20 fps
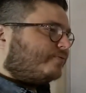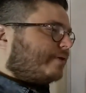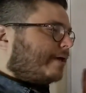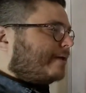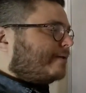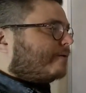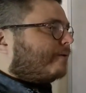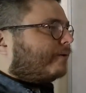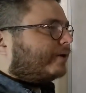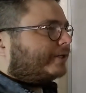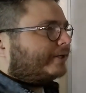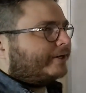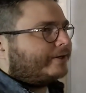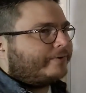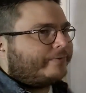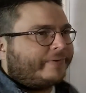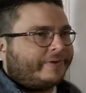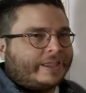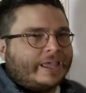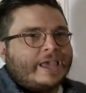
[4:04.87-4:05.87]
They know what they're
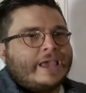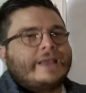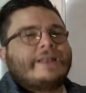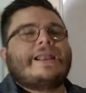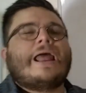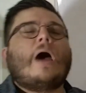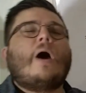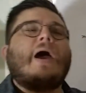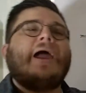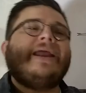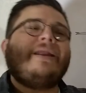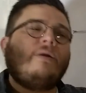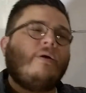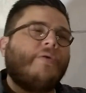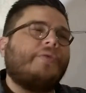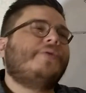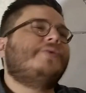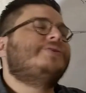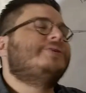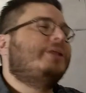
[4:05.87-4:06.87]
doing. Now I
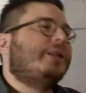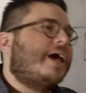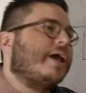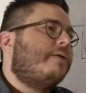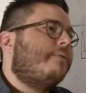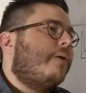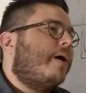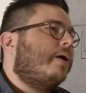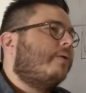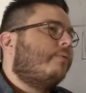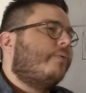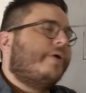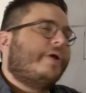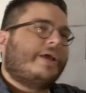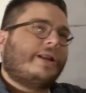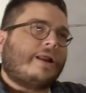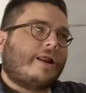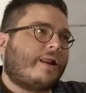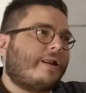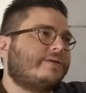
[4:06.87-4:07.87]
know there's a lot of
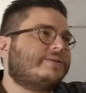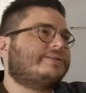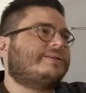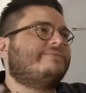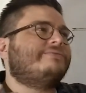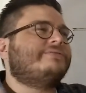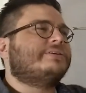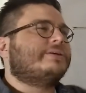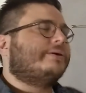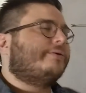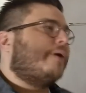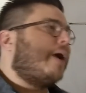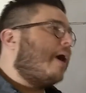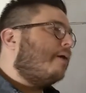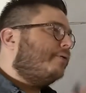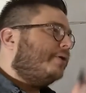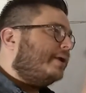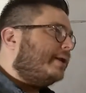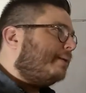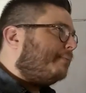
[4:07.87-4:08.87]
artwork and a lot of stuff is
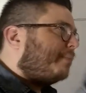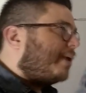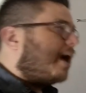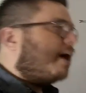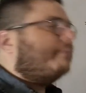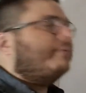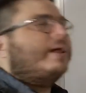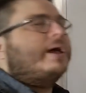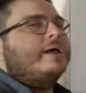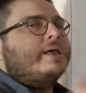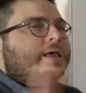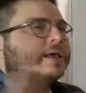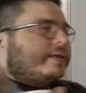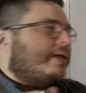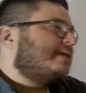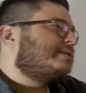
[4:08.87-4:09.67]
crowded and blah blah.